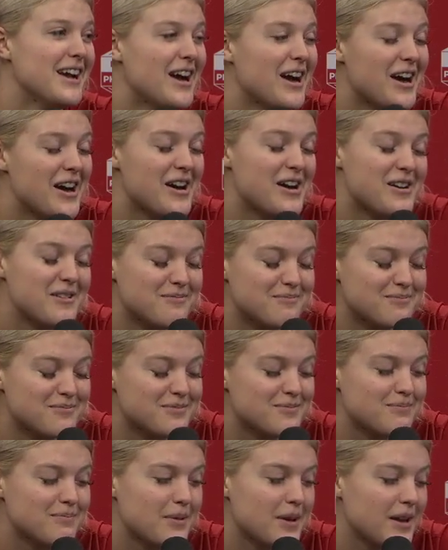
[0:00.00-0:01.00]

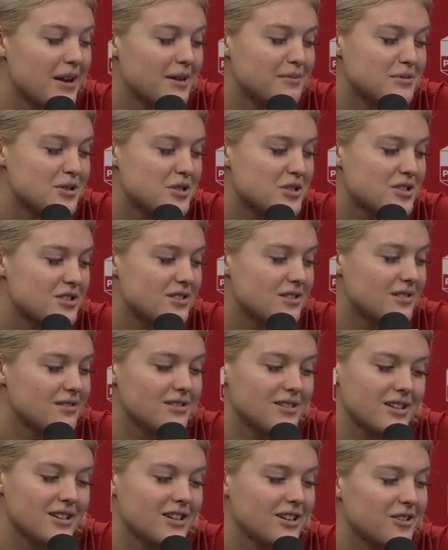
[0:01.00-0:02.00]
But I'm just,
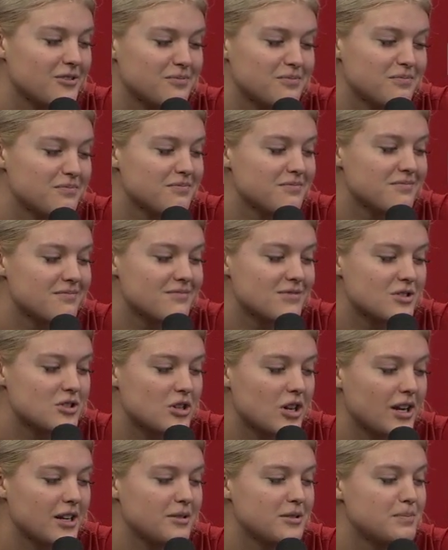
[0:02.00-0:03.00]
you know,
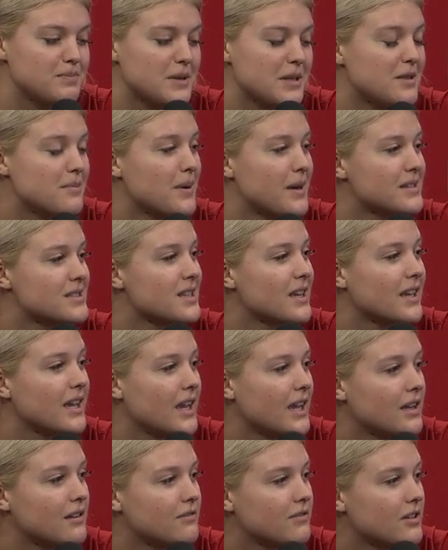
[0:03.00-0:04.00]
trying to be the best I
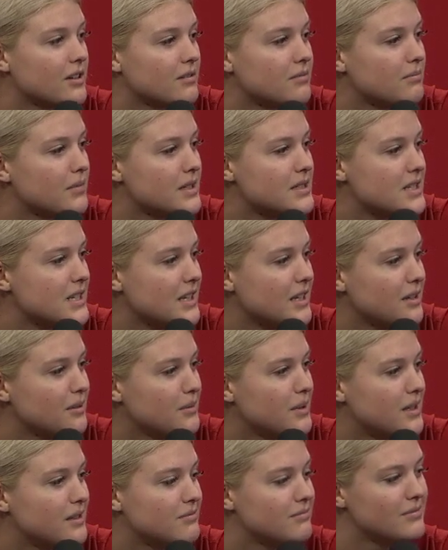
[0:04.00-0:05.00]
can for my team
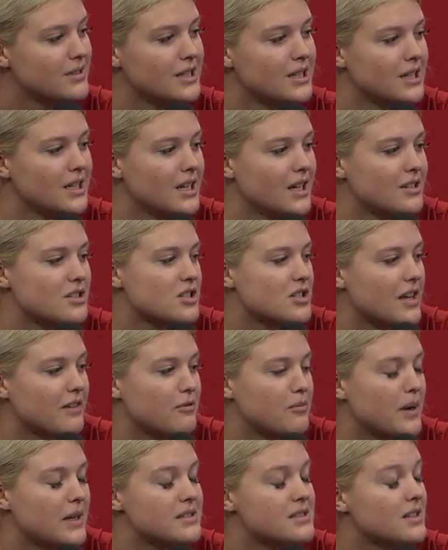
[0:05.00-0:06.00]
and just have a
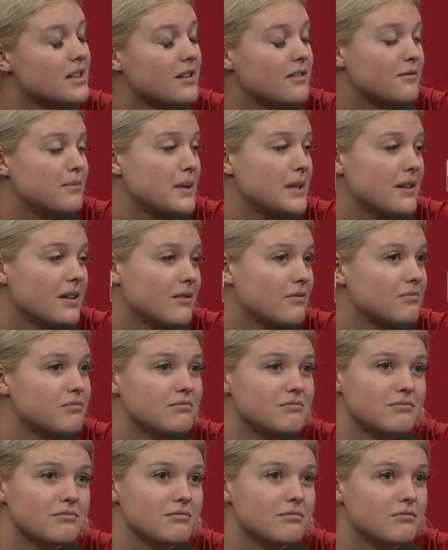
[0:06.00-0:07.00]
mindset of being
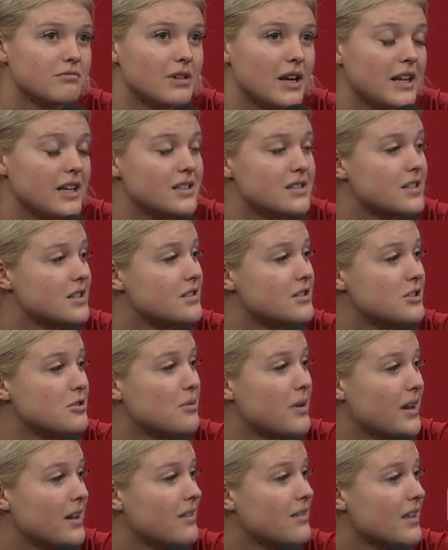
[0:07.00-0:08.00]
ready to do
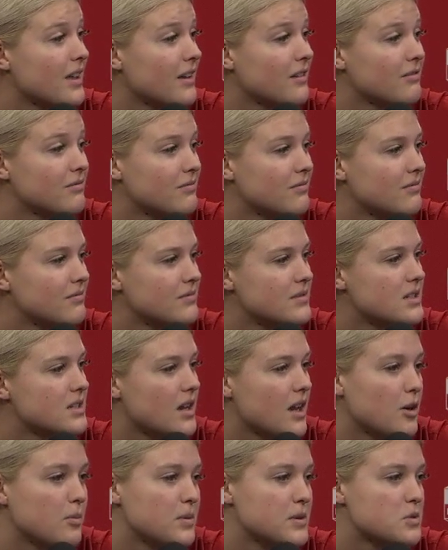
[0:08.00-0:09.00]
anything to
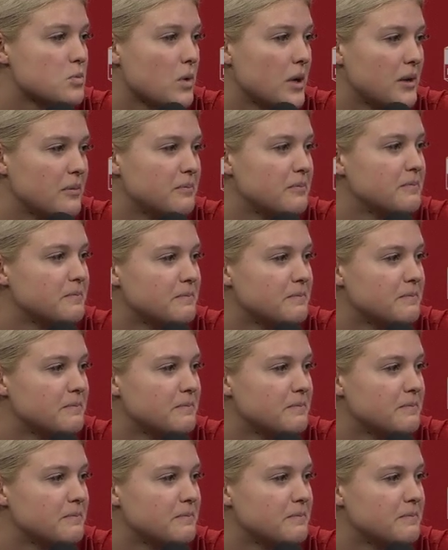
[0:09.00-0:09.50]
help us win.